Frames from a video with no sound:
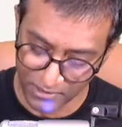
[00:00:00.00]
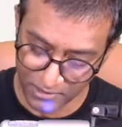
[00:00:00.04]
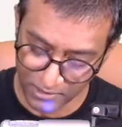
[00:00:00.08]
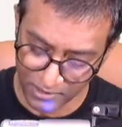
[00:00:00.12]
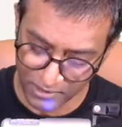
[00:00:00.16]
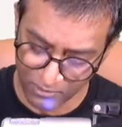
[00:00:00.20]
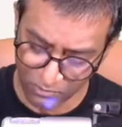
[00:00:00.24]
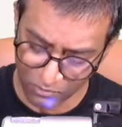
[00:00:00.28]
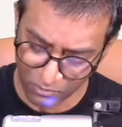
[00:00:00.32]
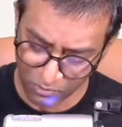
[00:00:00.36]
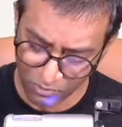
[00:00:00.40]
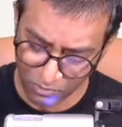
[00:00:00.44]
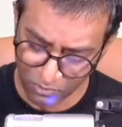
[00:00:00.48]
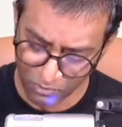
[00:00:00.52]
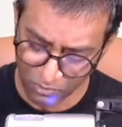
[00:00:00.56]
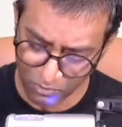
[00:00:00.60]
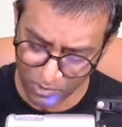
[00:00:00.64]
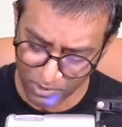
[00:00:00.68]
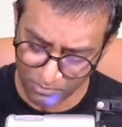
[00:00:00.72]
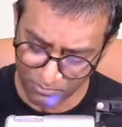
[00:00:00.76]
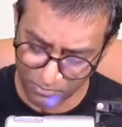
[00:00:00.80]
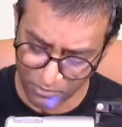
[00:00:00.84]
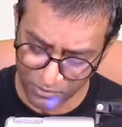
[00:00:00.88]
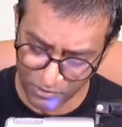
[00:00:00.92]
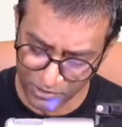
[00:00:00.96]
say
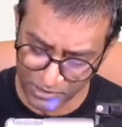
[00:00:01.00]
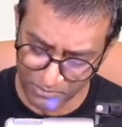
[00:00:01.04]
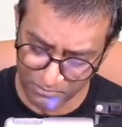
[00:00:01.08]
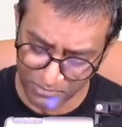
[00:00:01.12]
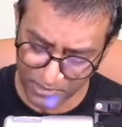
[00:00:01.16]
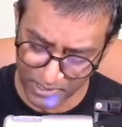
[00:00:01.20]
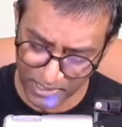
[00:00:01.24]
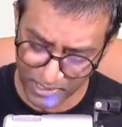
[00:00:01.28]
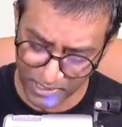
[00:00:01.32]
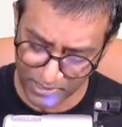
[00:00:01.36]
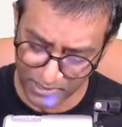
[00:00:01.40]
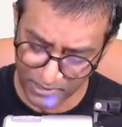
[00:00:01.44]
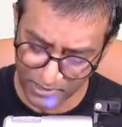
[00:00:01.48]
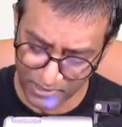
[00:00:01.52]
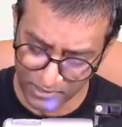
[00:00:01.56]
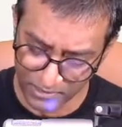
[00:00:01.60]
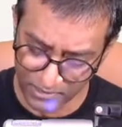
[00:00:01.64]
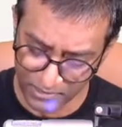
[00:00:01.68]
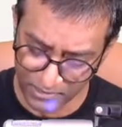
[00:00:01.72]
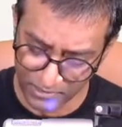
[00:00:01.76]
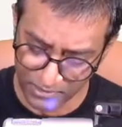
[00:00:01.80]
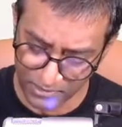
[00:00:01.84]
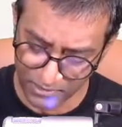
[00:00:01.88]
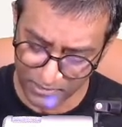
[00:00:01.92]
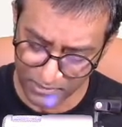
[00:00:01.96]
what possible
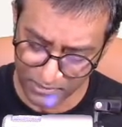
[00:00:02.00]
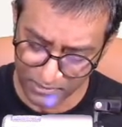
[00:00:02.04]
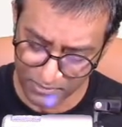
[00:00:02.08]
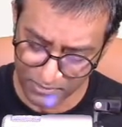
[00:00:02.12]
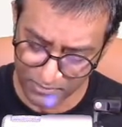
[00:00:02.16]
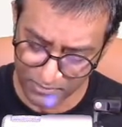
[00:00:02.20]
ideas.